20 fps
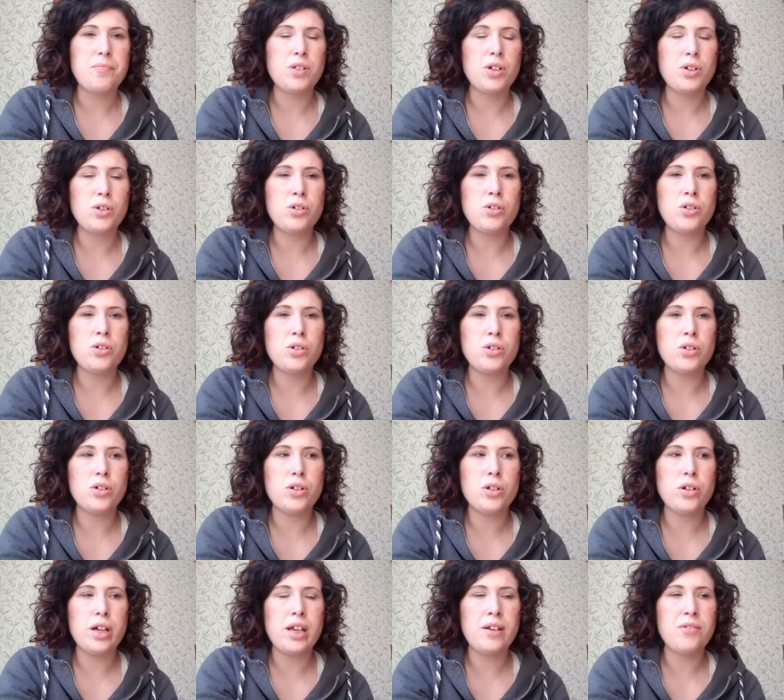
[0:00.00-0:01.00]

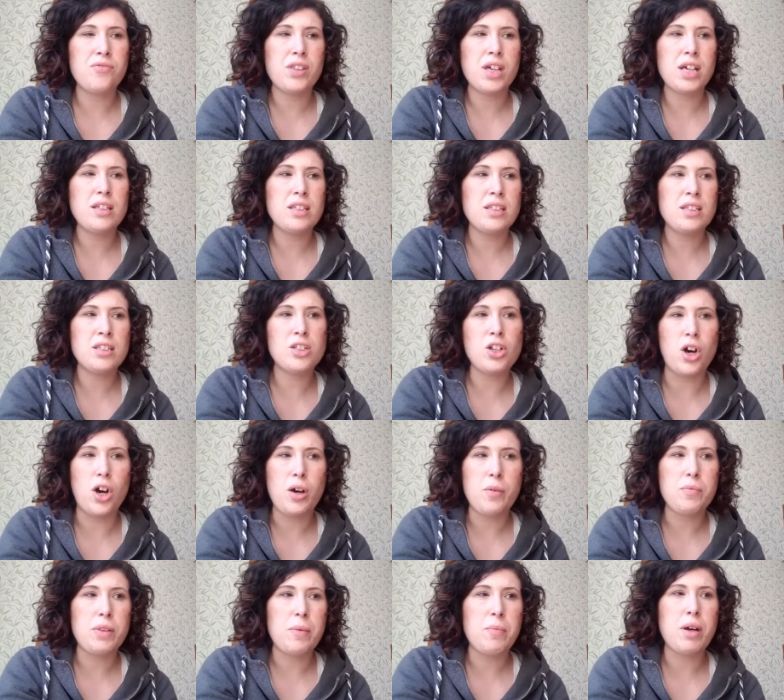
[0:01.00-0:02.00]
Or if they
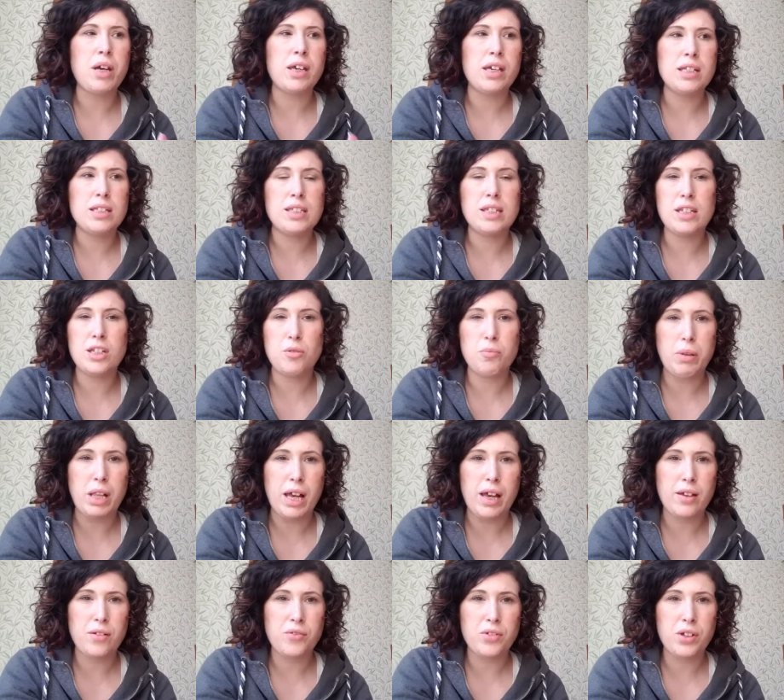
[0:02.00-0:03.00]
stop, they might continue
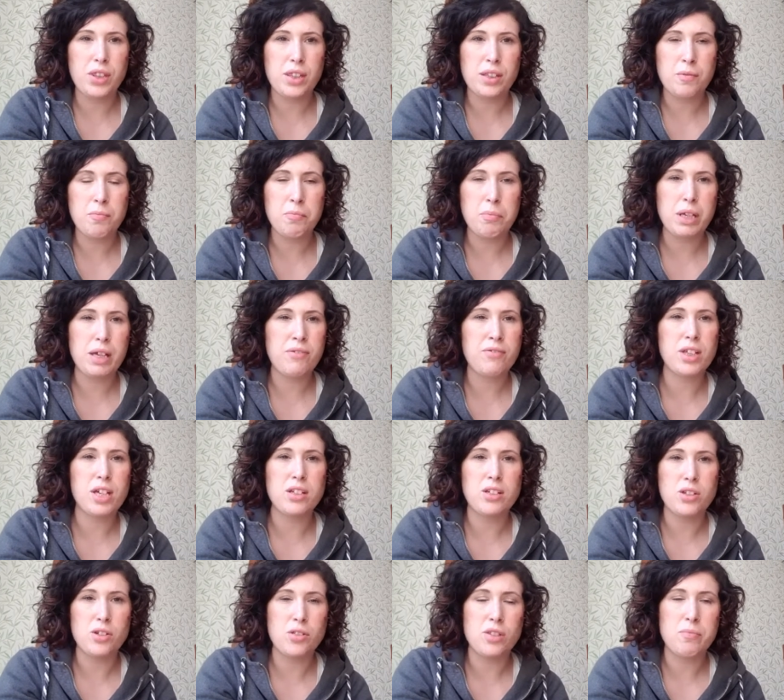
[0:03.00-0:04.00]
playing with them, but if
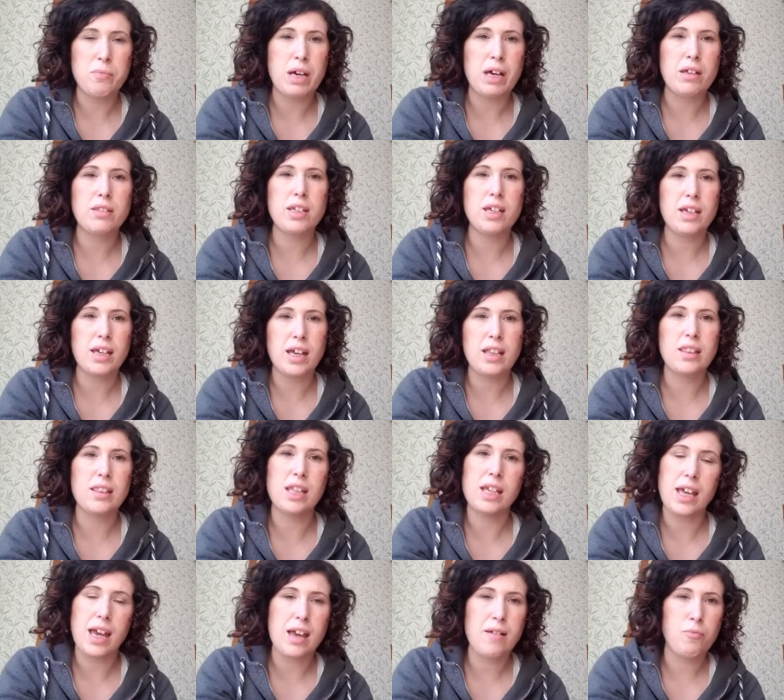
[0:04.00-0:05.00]
they do the mouthing again,
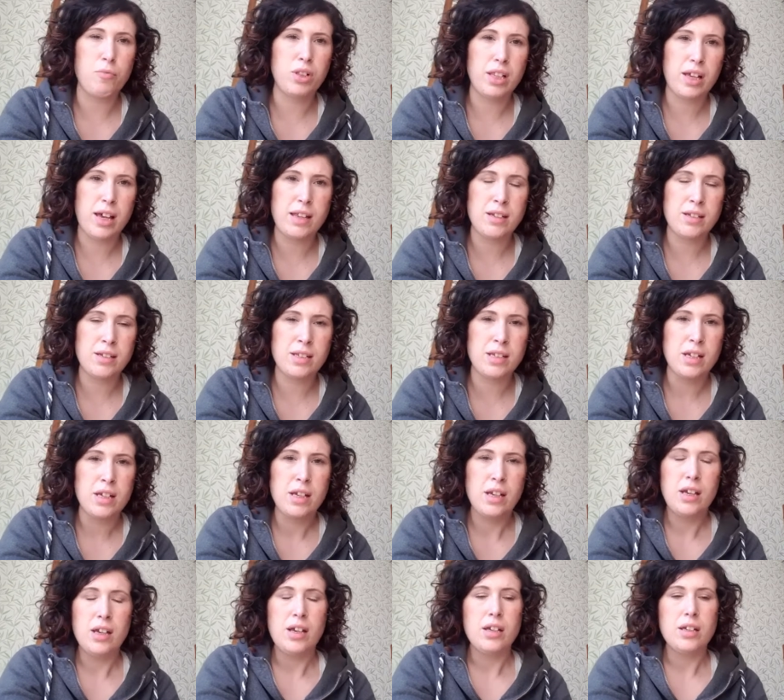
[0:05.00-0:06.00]
the game will end.
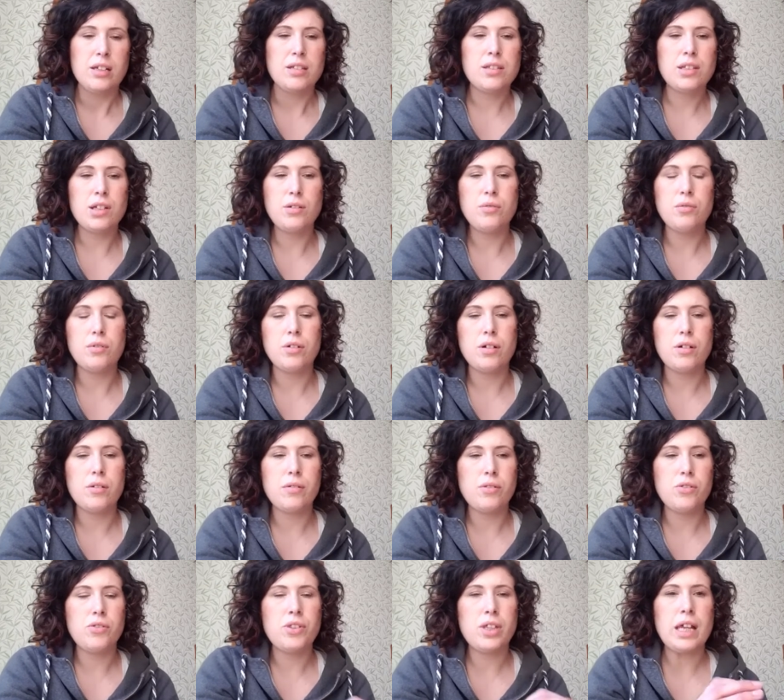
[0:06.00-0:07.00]
So
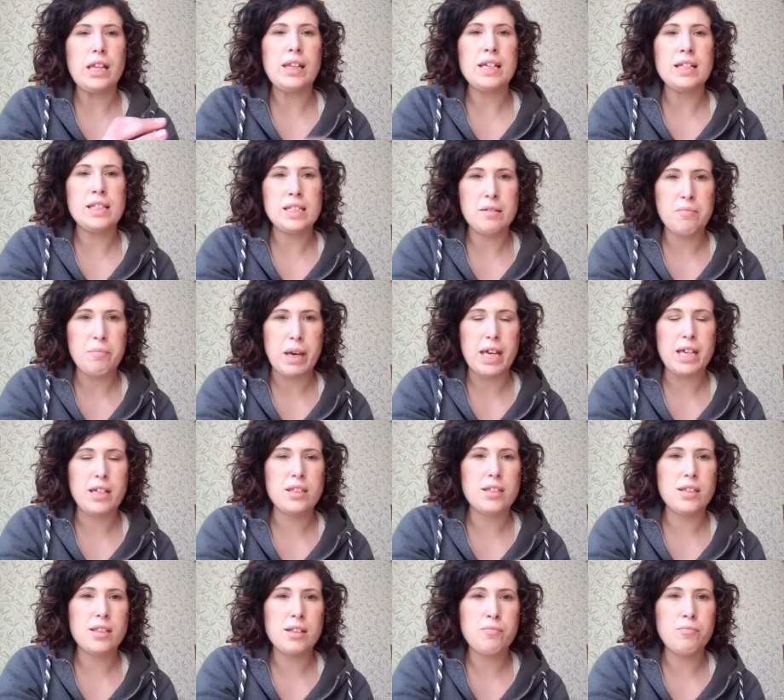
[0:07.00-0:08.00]
their litter
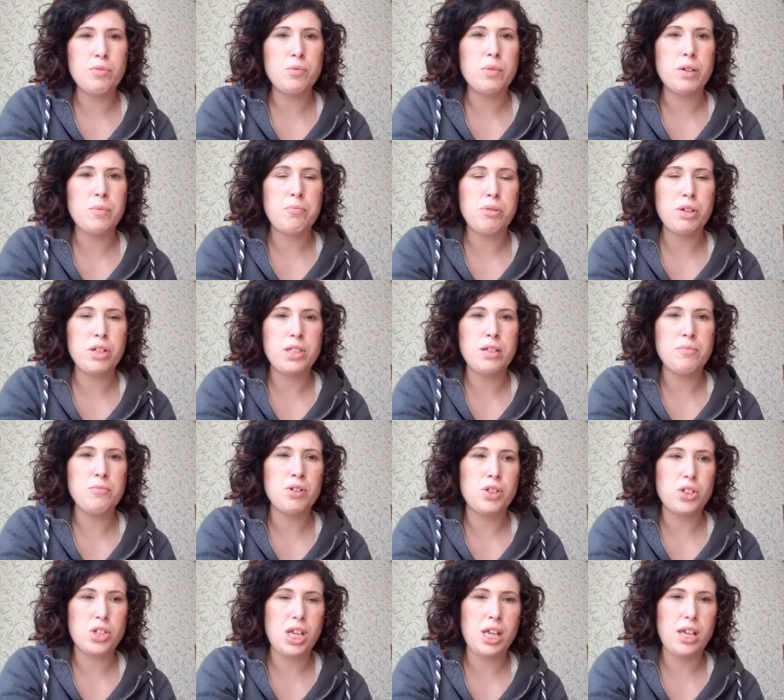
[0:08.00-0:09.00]
mates and the mum are pretty
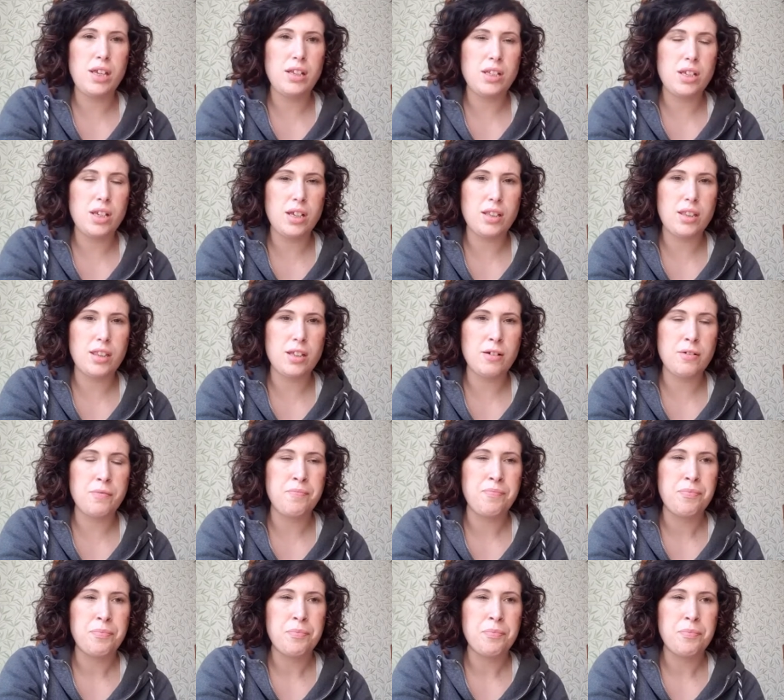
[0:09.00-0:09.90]
much teaching them